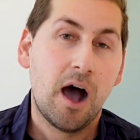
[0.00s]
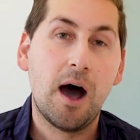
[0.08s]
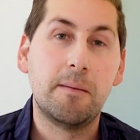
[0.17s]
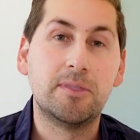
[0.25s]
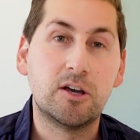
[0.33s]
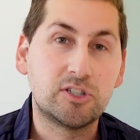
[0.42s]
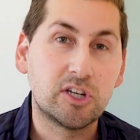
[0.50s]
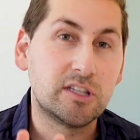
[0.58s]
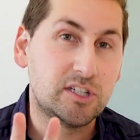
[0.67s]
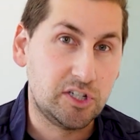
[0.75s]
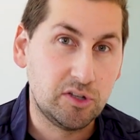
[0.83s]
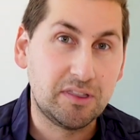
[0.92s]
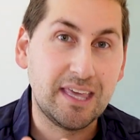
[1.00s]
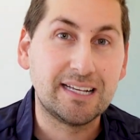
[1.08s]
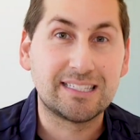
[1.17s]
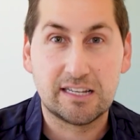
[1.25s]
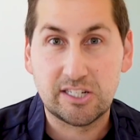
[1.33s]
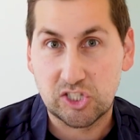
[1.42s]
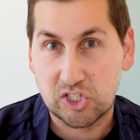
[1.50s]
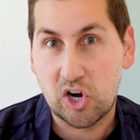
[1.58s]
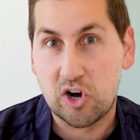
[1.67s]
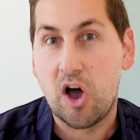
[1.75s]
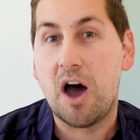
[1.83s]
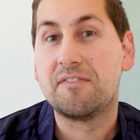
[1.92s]
Those are the two things to
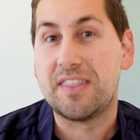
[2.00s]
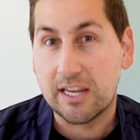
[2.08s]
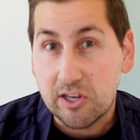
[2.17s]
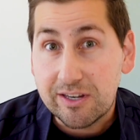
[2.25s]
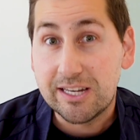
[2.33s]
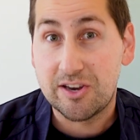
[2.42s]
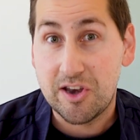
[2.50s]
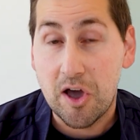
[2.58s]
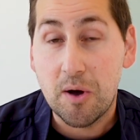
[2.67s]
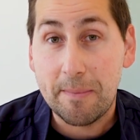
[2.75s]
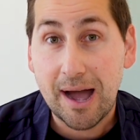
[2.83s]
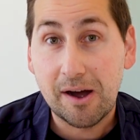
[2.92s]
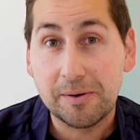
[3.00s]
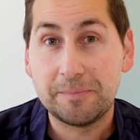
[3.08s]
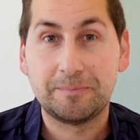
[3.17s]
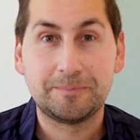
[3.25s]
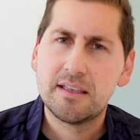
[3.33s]
start off that you need to know about.